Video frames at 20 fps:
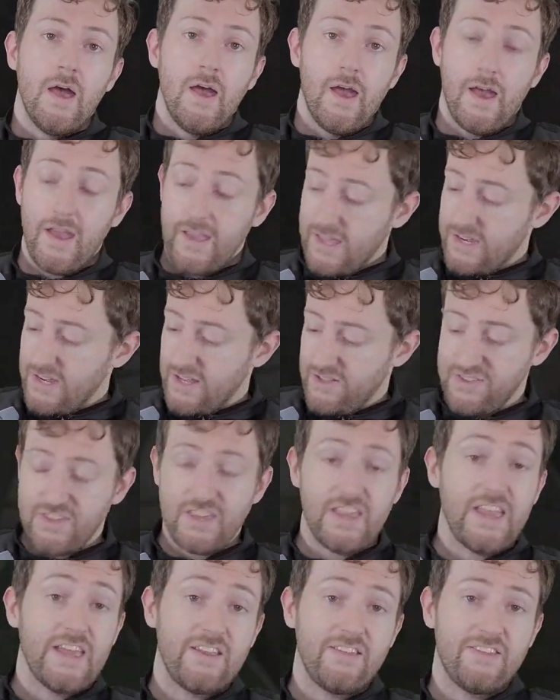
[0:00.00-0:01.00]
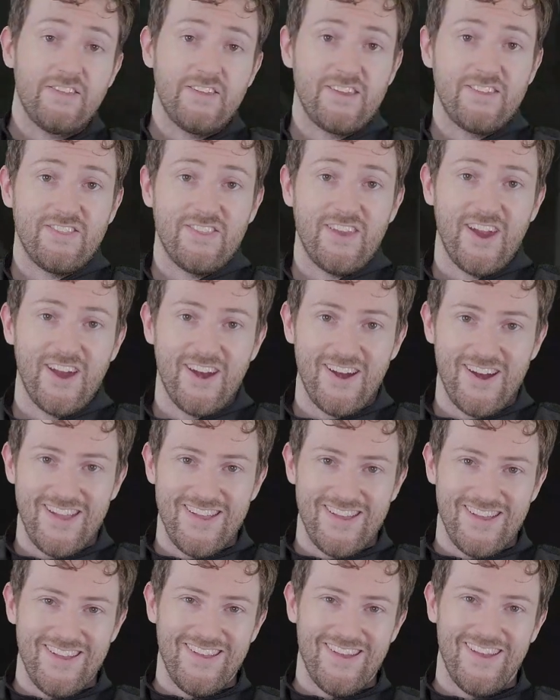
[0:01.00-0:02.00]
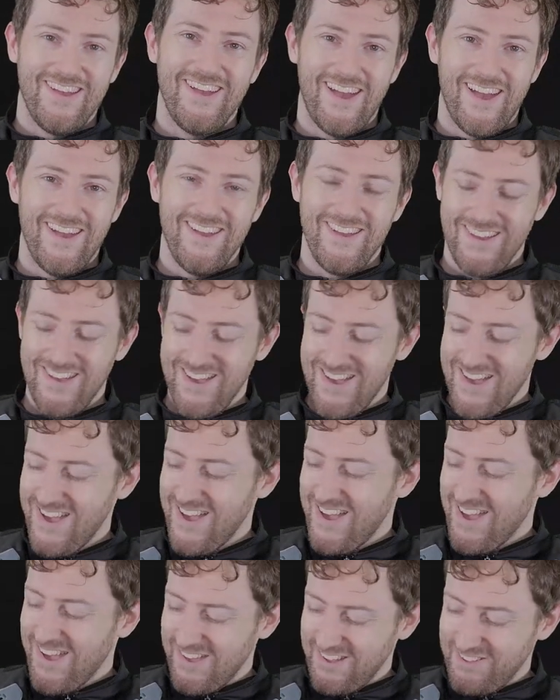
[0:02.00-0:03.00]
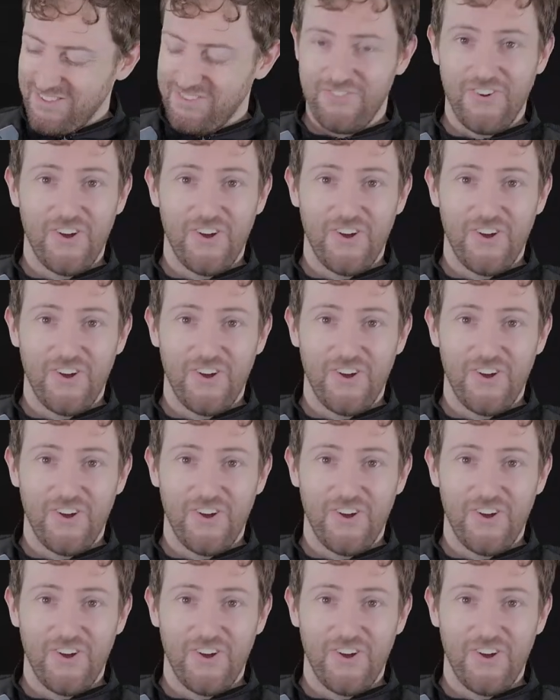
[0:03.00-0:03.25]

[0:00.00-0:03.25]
I cannot see anything in there. It's